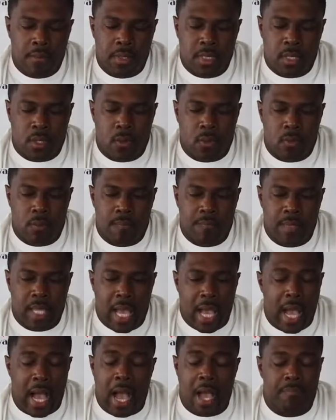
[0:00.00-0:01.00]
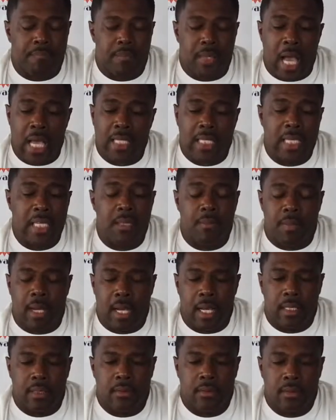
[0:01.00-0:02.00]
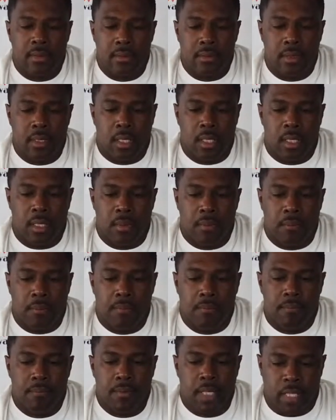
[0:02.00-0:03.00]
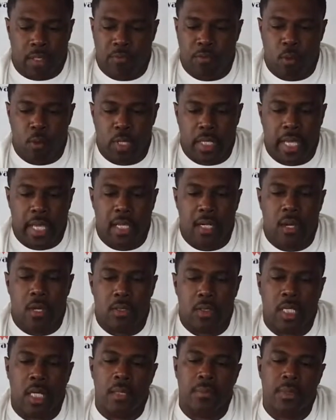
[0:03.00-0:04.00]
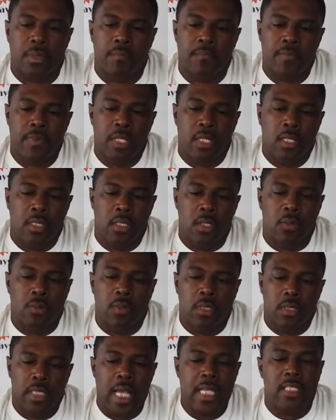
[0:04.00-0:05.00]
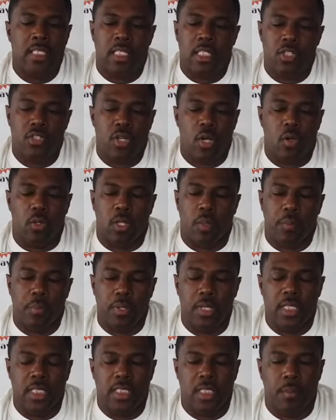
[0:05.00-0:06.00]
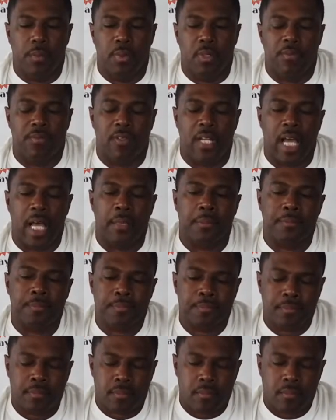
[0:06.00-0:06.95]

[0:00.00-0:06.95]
So I keep mine in 4K at all times. So that's the controller. Pretty simple to fly.